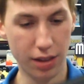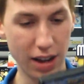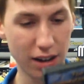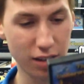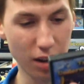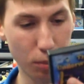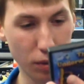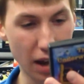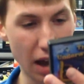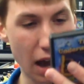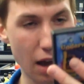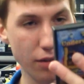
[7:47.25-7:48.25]
Next up, we
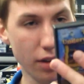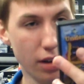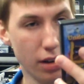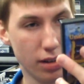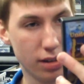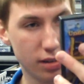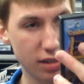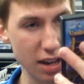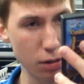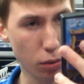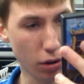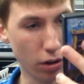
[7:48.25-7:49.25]
have
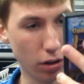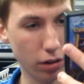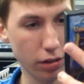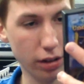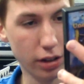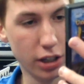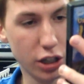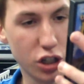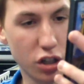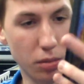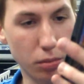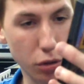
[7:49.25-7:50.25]
SeaWorld
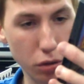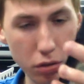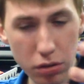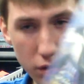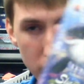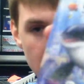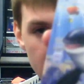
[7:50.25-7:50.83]
Shamu's